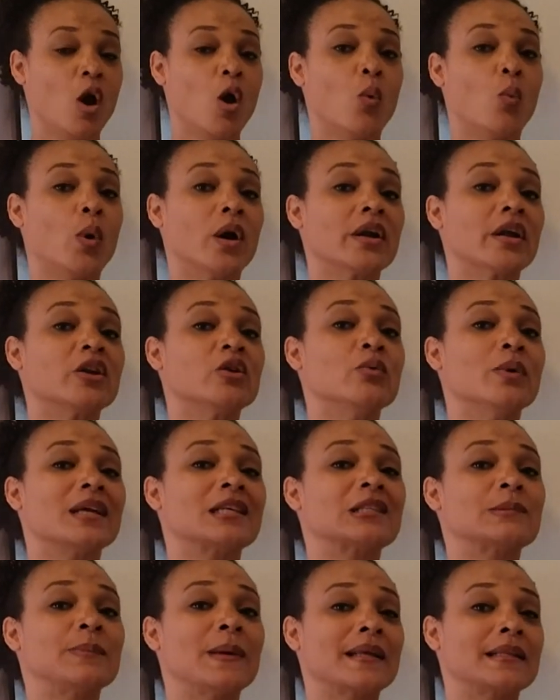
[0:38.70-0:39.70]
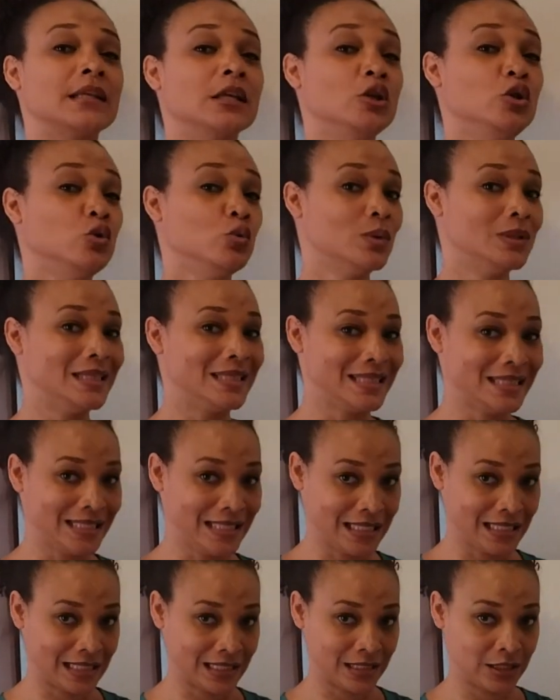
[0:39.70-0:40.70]
What are you expecting you will
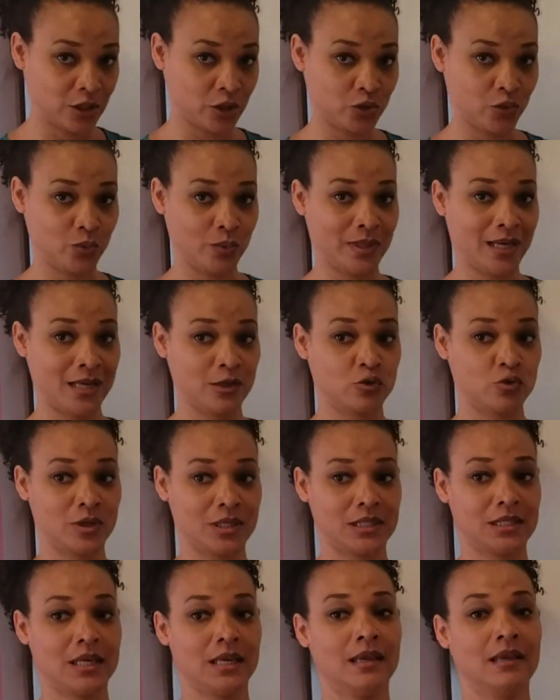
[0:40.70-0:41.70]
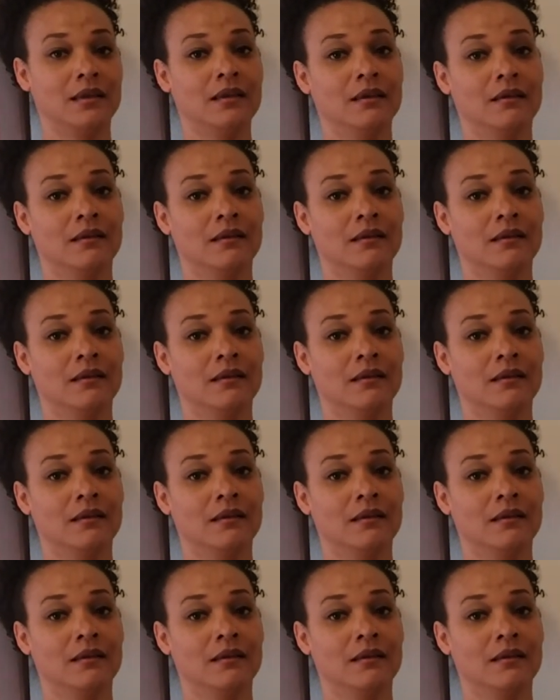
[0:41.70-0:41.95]
need to do that dressing?